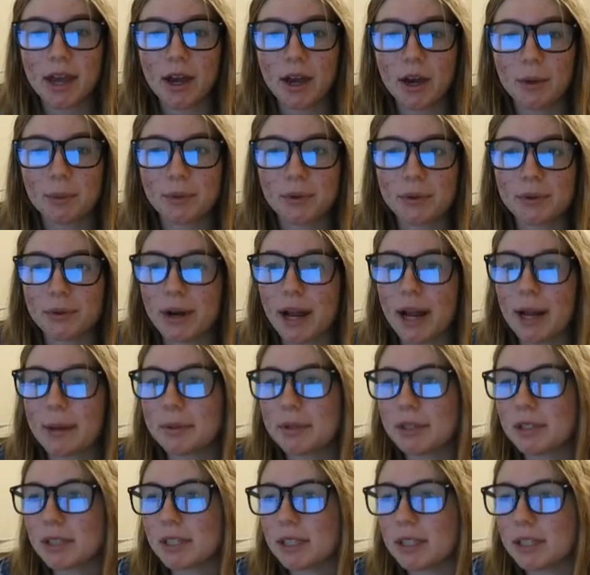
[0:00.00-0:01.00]
A
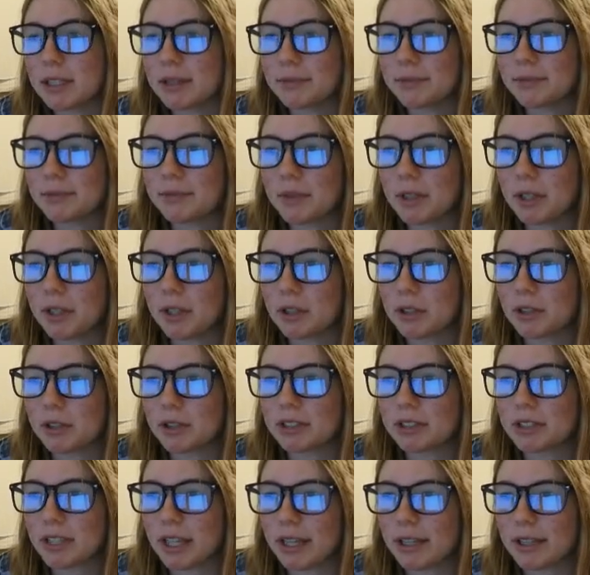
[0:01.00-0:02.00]
parabola
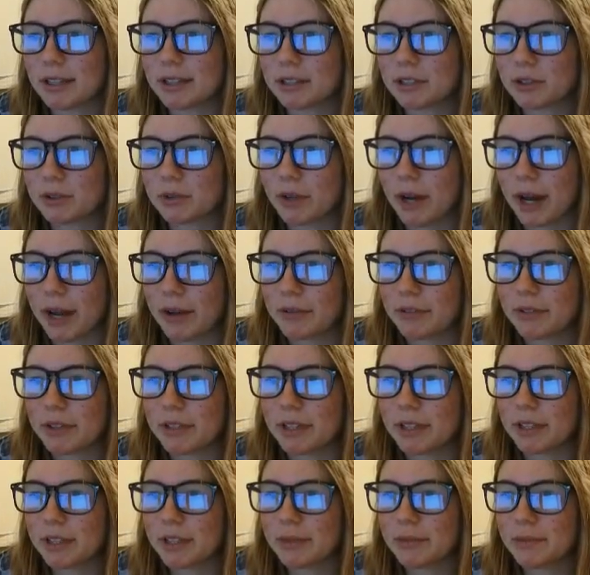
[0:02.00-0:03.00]
looks like this graph
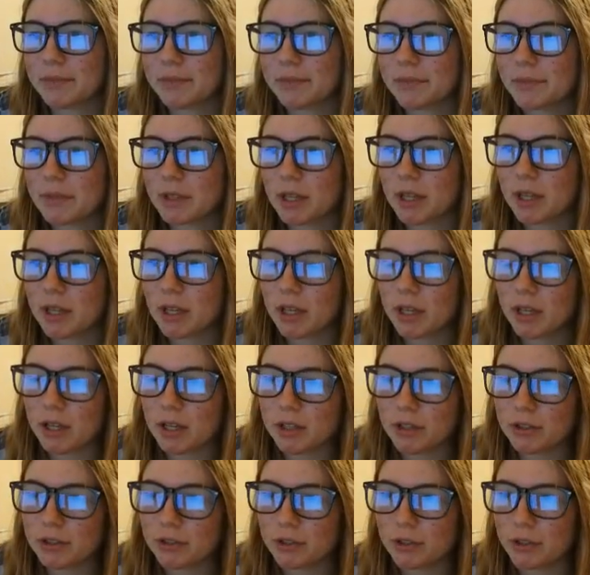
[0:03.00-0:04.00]
here.
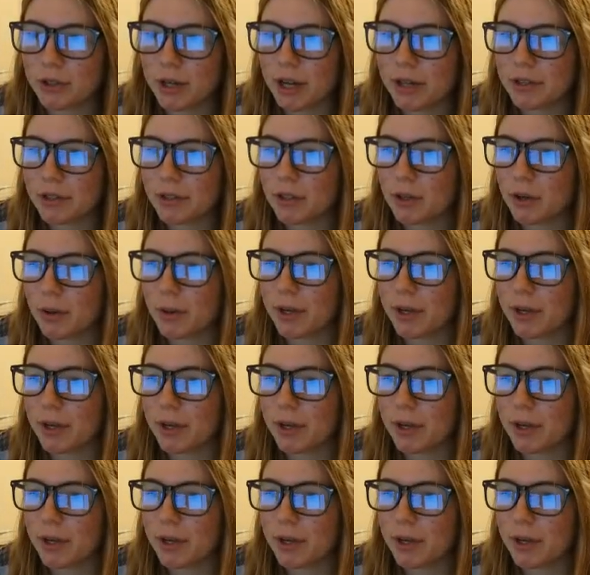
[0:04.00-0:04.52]
So you're either